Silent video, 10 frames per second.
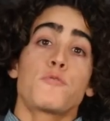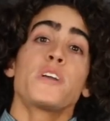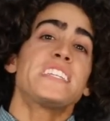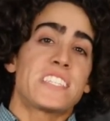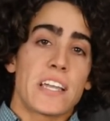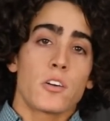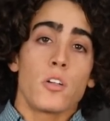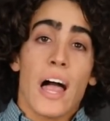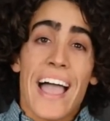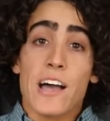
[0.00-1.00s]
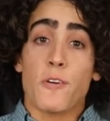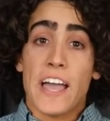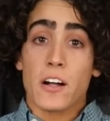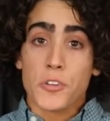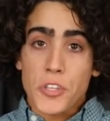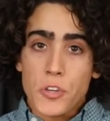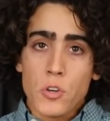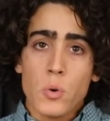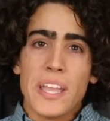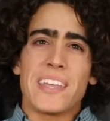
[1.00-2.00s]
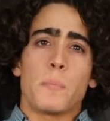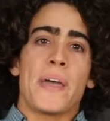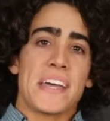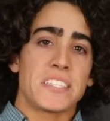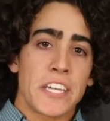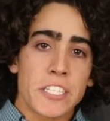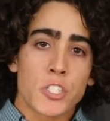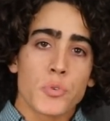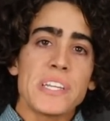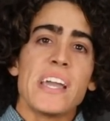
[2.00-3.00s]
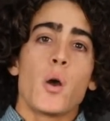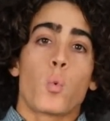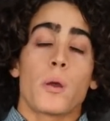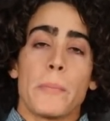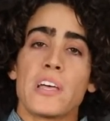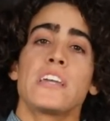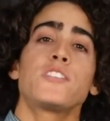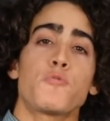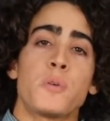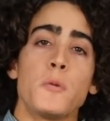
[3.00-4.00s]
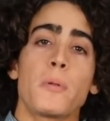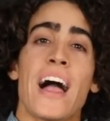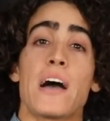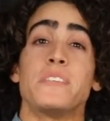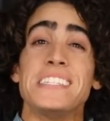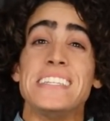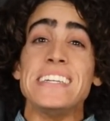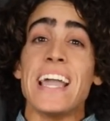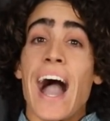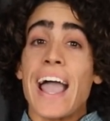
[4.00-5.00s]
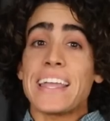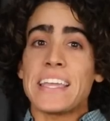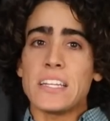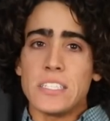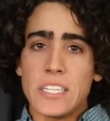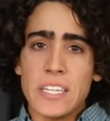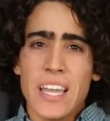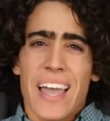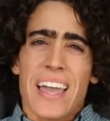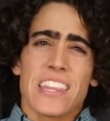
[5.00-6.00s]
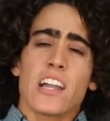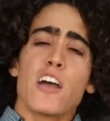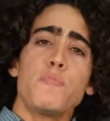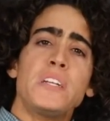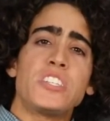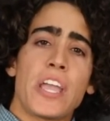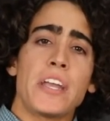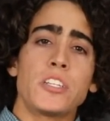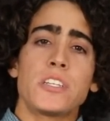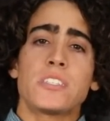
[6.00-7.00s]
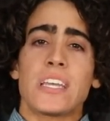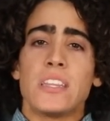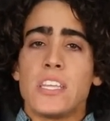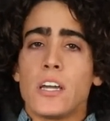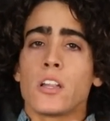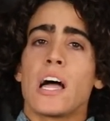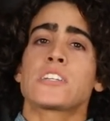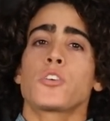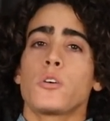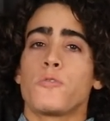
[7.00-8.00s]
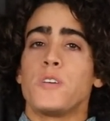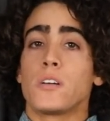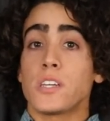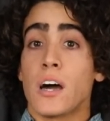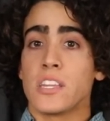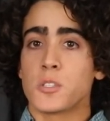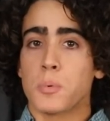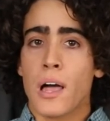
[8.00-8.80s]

Every single F you in past history where millions of people have DIED, there have been changes in the electrical fields on this